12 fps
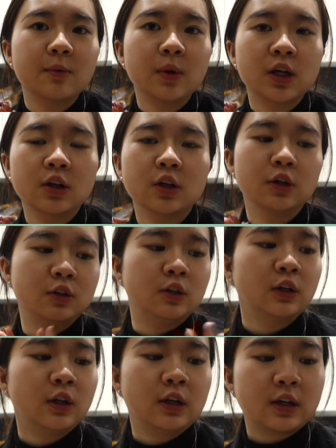we could
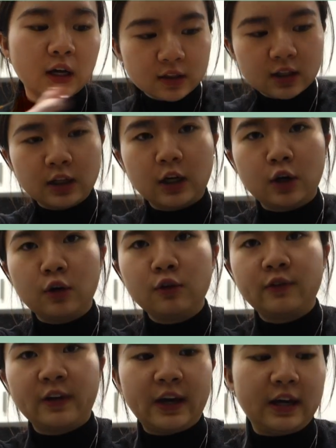cut the loaf
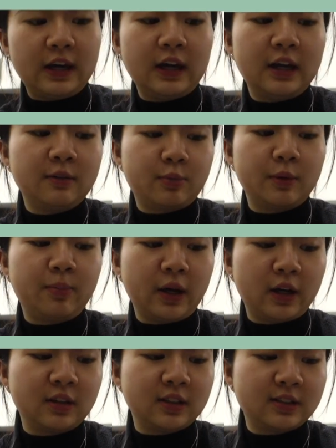and
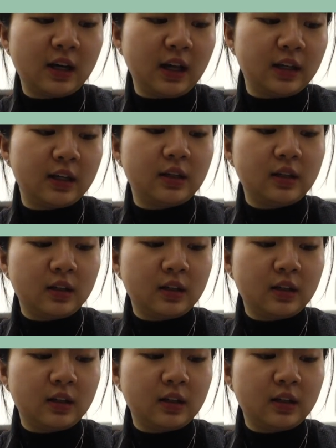prepare the salad.